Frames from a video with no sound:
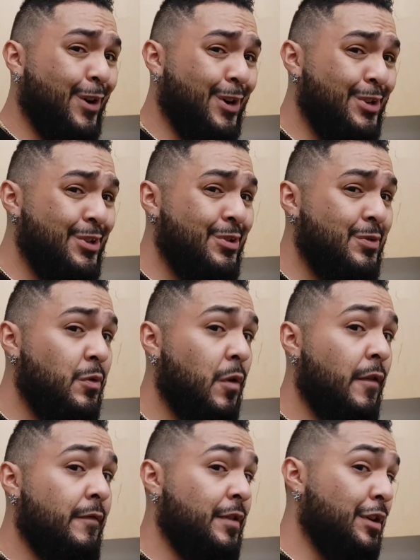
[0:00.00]
want to
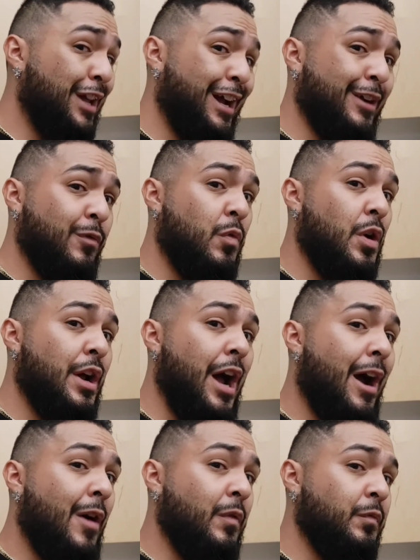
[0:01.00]
do, or feel like
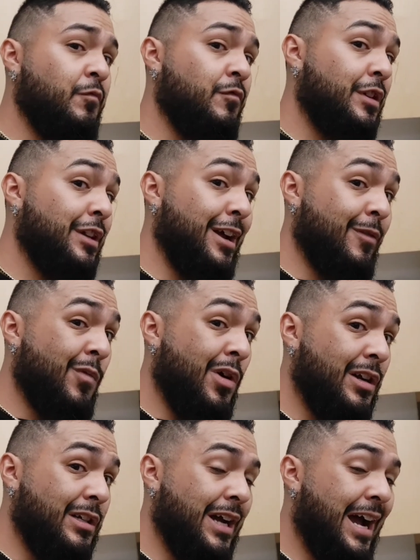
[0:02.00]
what I feel like
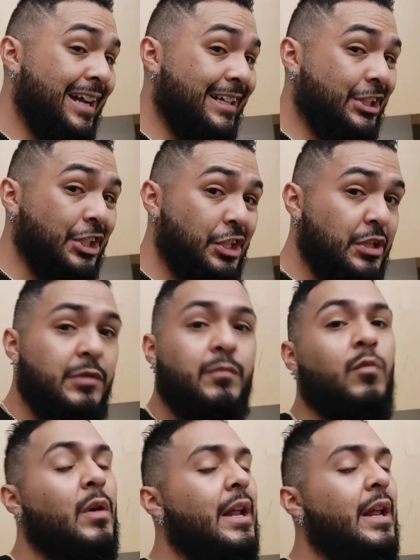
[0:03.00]
what I should do,